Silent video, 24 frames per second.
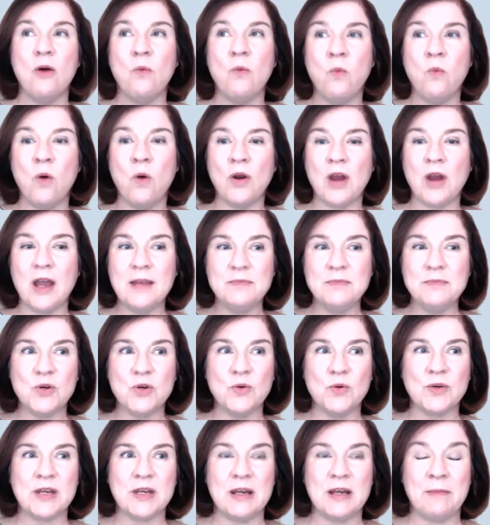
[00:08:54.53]
What I'm
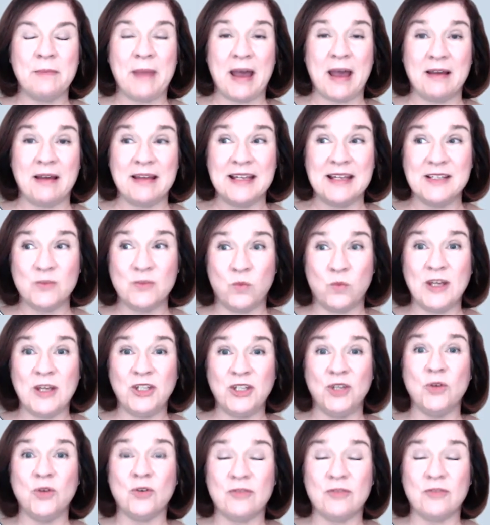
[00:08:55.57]
talking about is
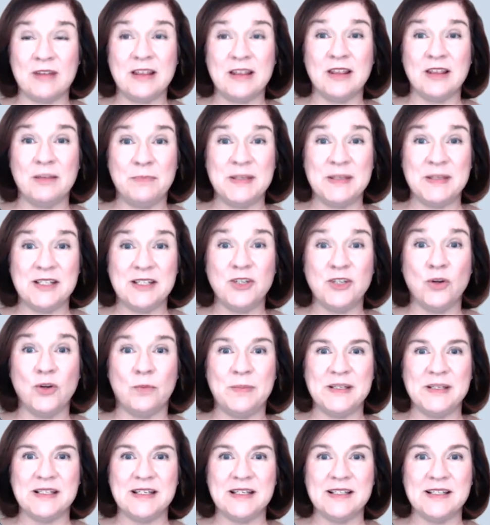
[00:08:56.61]
when you're in your
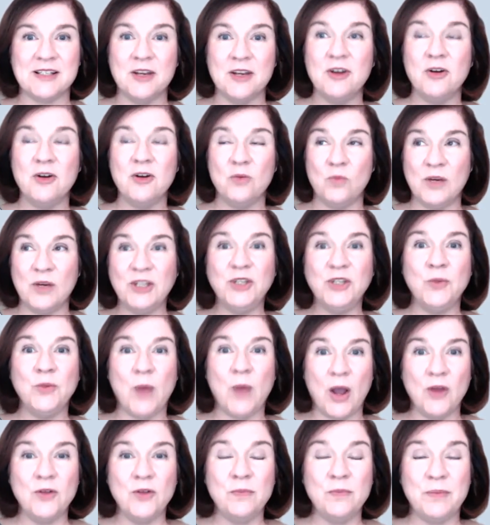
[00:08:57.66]
business, when
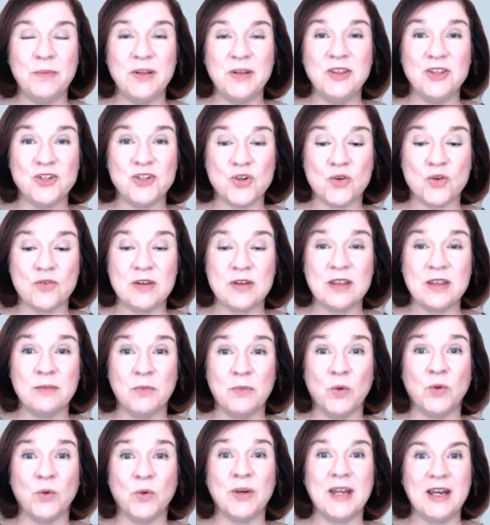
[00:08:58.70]
you open the door in the
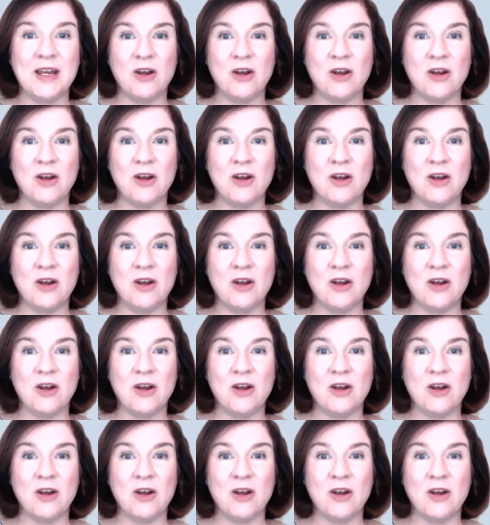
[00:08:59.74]
morning